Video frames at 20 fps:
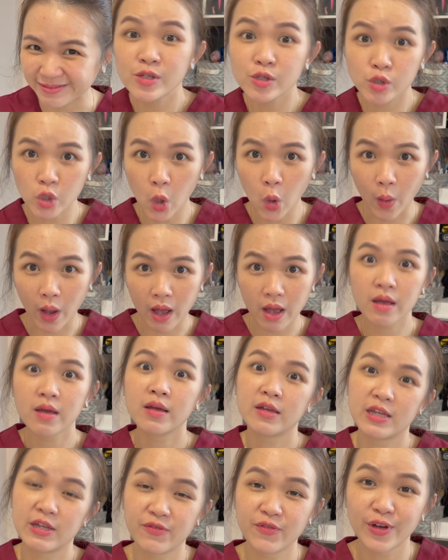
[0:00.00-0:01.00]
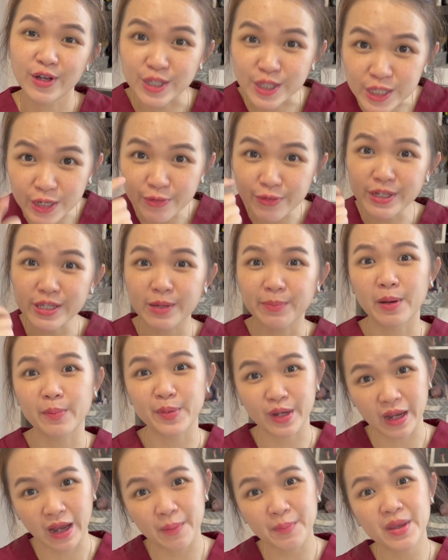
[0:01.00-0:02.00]
So if you're serious about
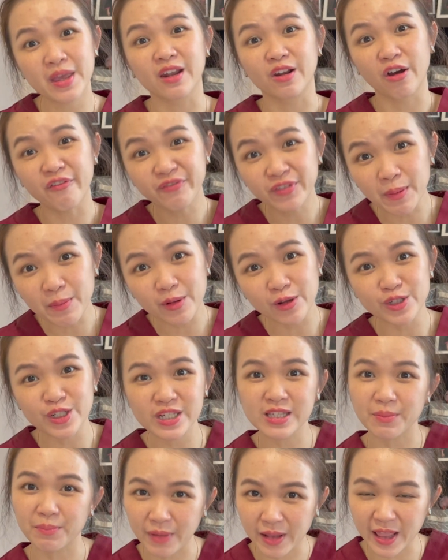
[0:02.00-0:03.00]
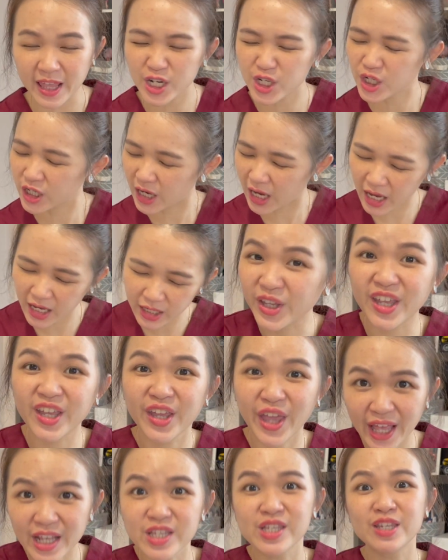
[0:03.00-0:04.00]
becoming an ophthalmologist in Malaysia,
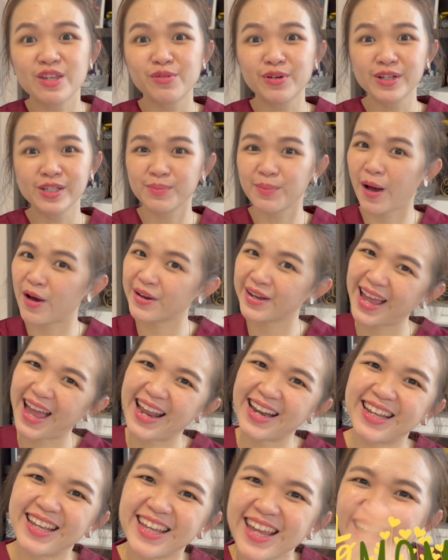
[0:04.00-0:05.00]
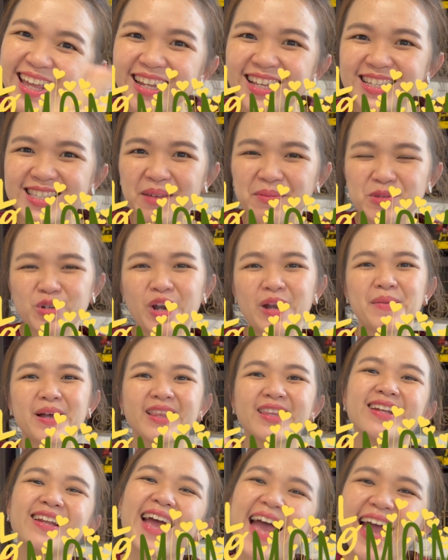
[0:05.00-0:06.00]
get serious about it and hit the subscribe
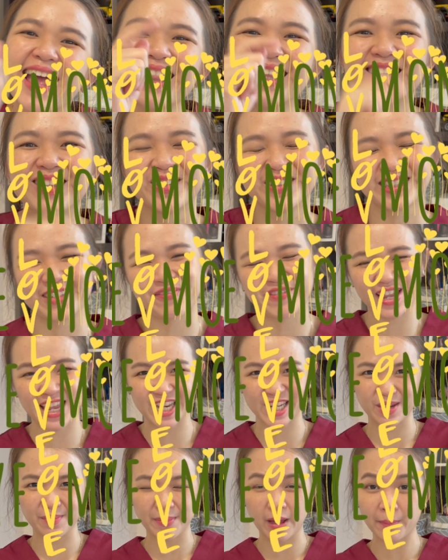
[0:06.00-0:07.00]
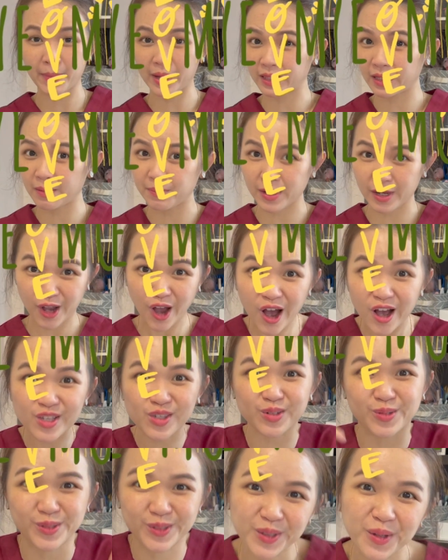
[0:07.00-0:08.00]
button and the notification bell button because
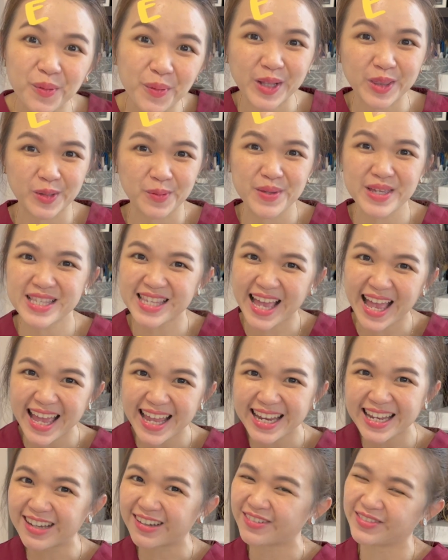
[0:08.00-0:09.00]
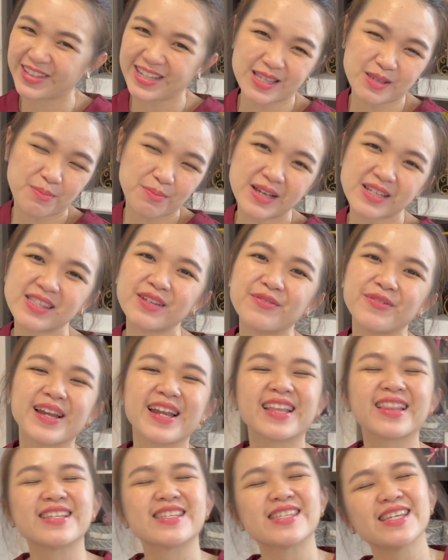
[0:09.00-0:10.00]
you do not want to miss any of these master
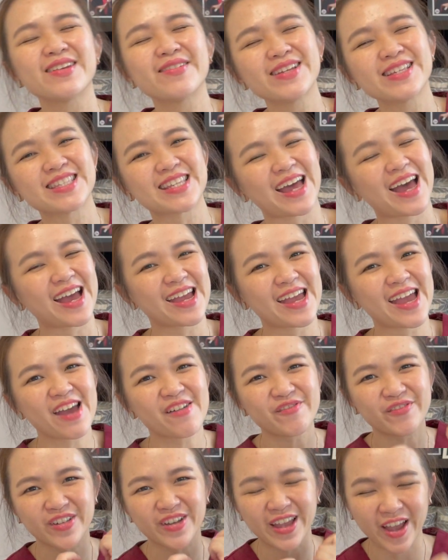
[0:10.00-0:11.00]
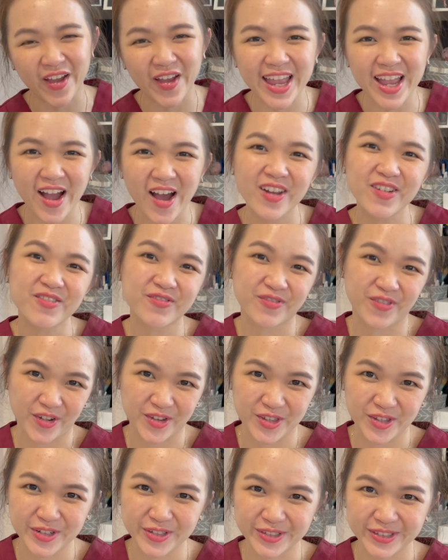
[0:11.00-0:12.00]
related series that I have going on for
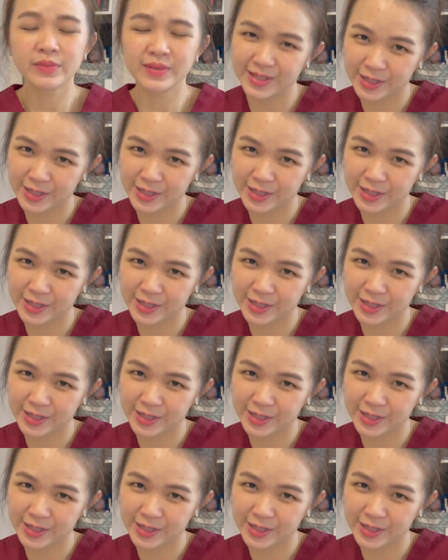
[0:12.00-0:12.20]
you.